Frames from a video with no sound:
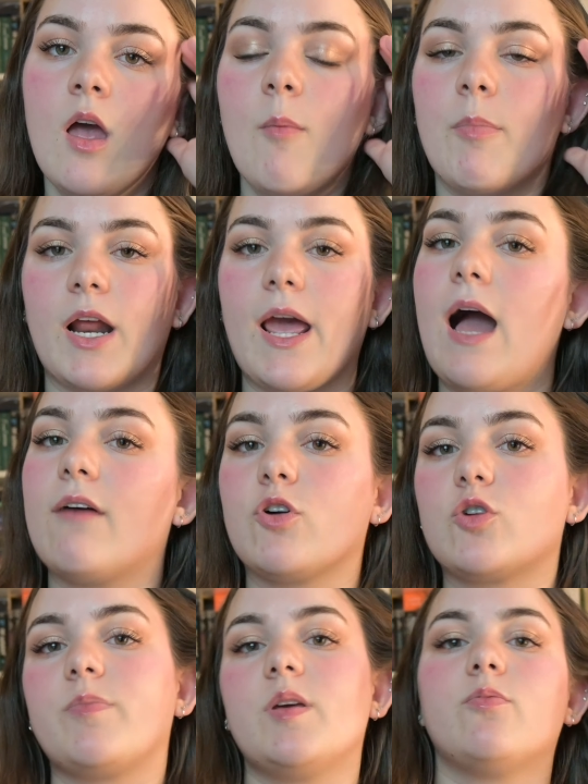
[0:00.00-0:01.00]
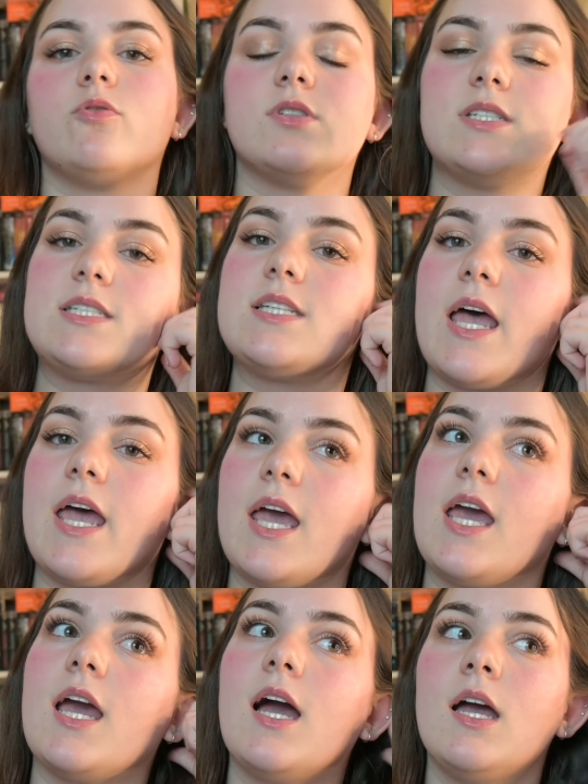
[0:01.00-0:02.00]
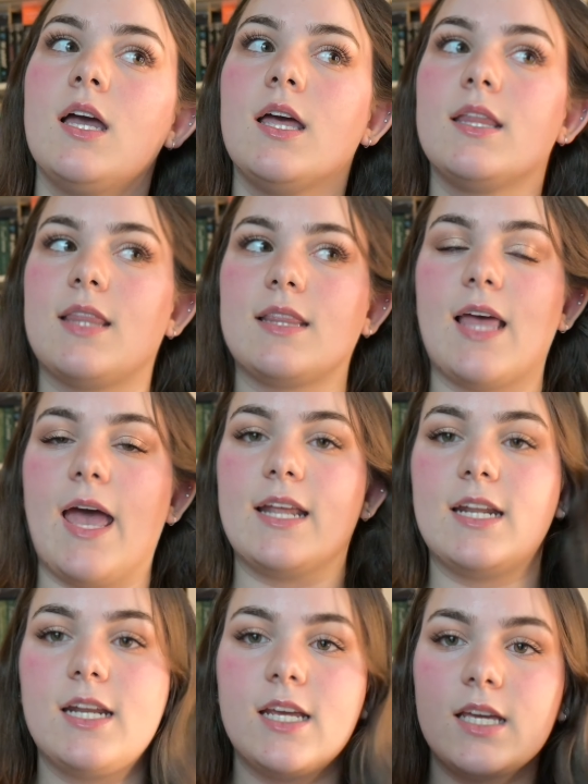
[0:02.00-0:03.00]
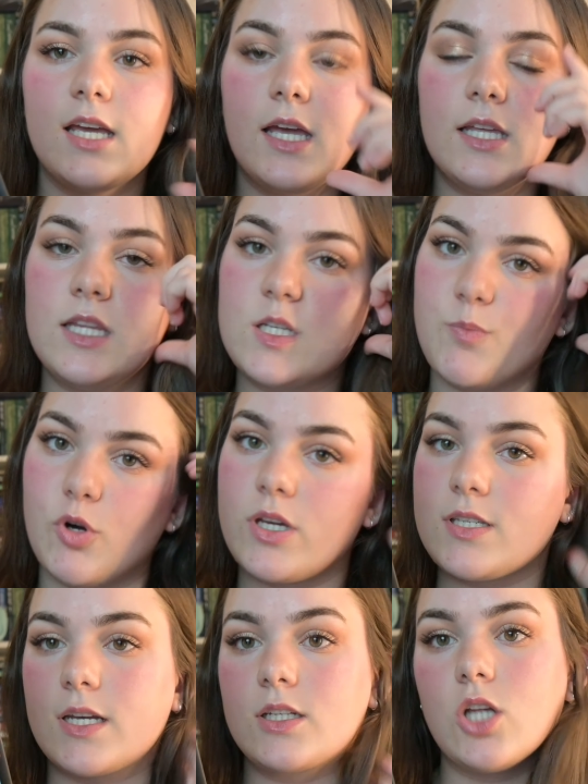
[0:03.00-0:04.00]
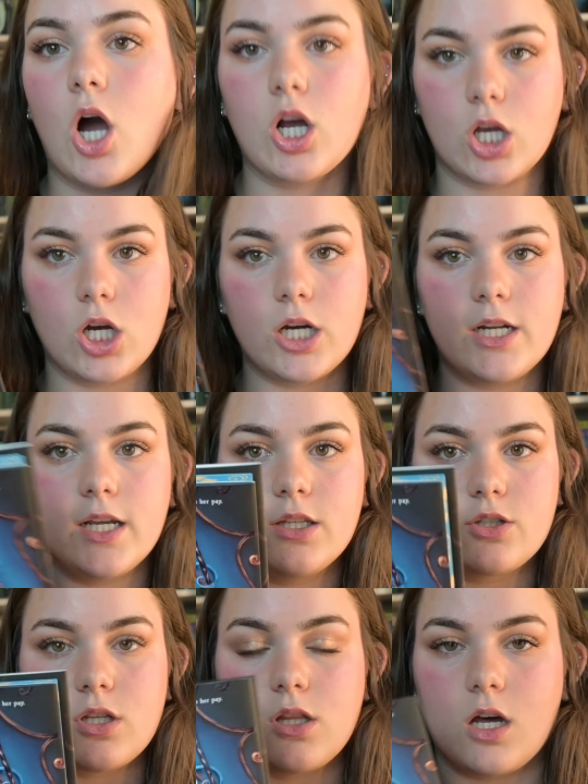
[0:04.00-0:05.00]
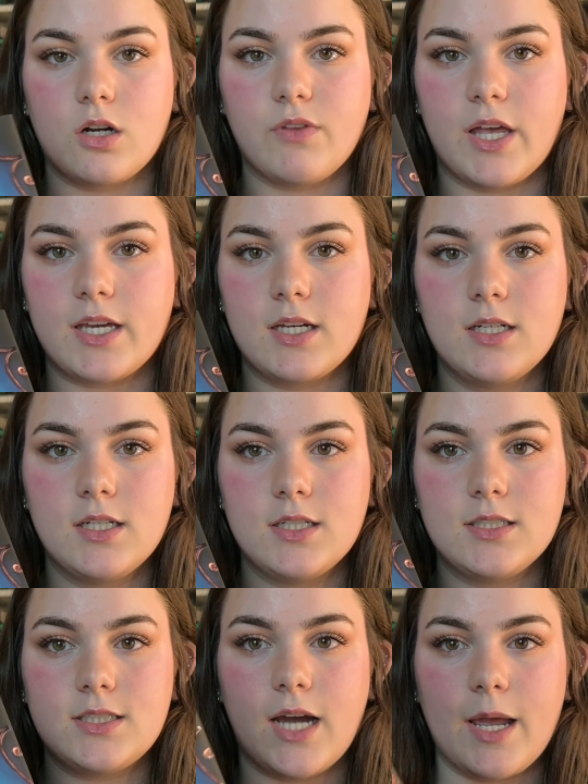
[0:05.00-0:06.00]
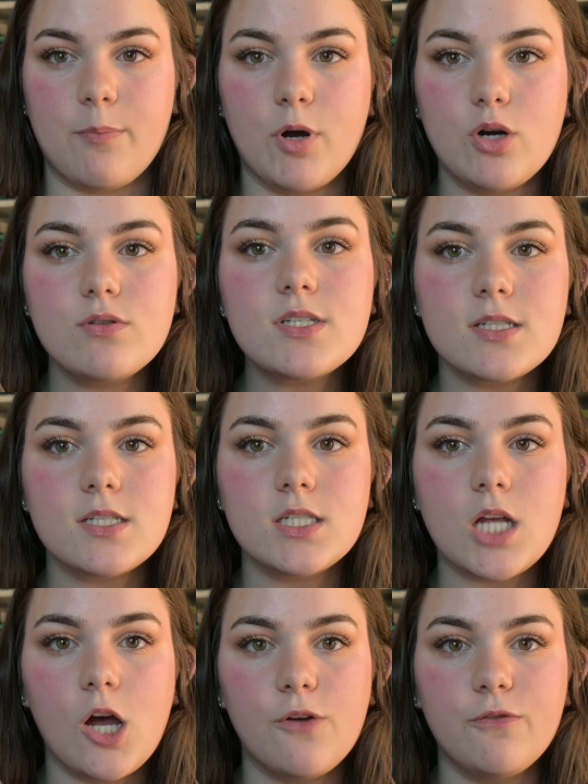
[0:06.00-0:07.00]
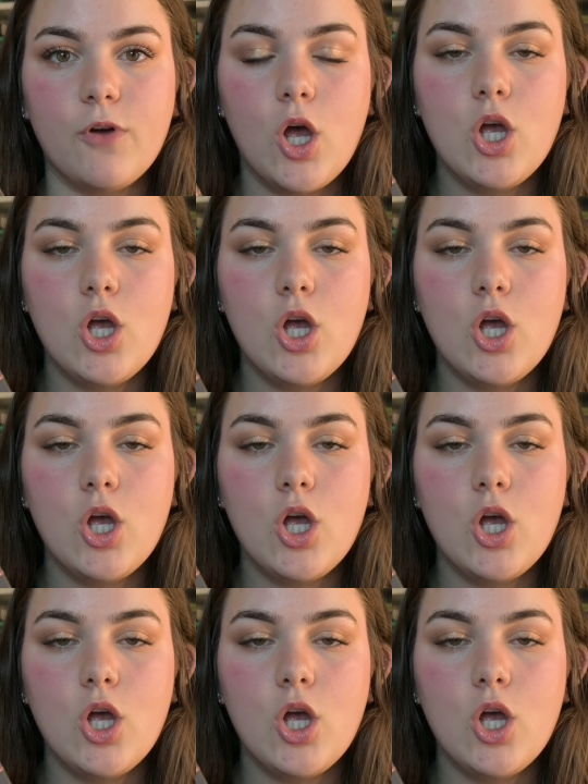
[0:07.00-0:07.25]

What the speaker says: but I have heard people say that the editing in this book is like not good, and there's a lot of like typos and stuff.